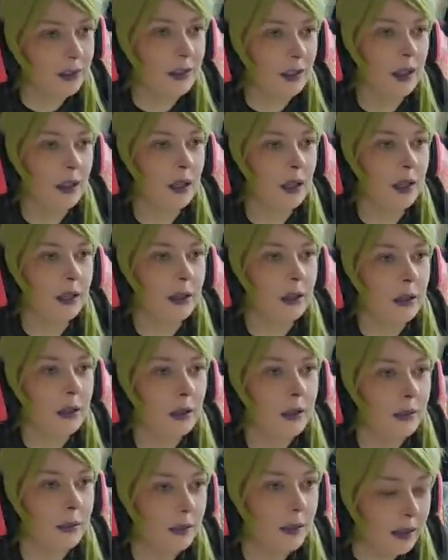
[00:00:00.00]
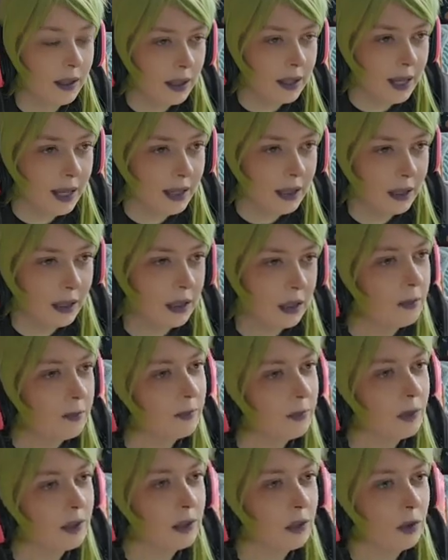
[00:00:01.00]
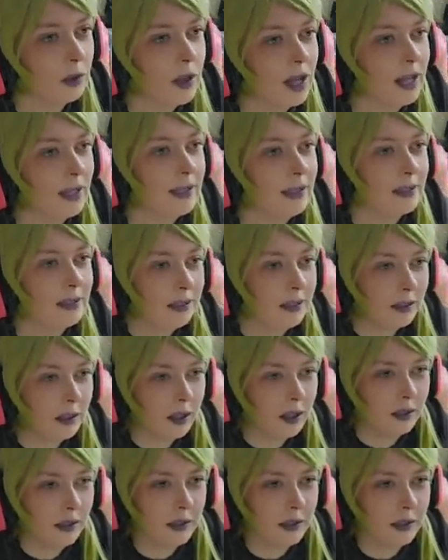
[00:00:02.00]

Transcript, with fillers: Shit, I could have, I could have progressed. God